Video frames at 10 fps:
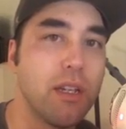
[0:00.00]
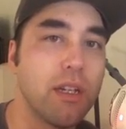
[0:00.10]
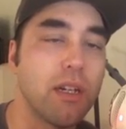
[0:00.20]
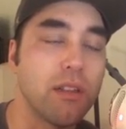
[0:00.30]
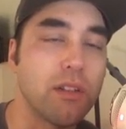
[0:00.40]

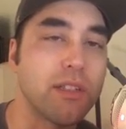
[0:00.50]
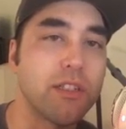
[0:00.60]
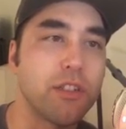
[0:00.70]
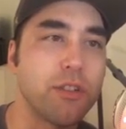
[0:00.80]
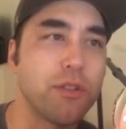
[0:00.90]
uh, looked
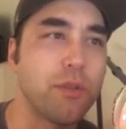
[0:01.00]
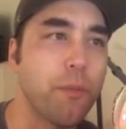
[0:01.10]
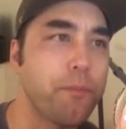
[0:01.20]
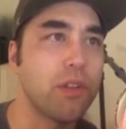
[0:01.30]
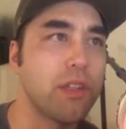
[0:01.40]
into
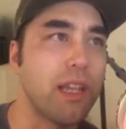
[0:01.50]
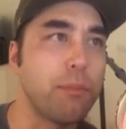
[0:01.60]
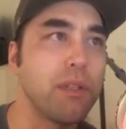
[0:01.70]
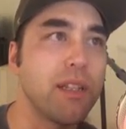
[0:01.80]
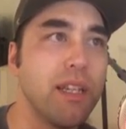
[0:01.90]
they
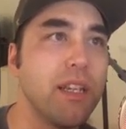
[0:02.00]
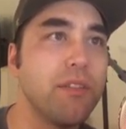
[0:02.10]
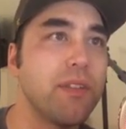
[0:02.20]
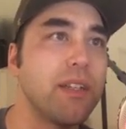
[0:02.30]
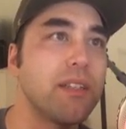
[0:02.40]
believe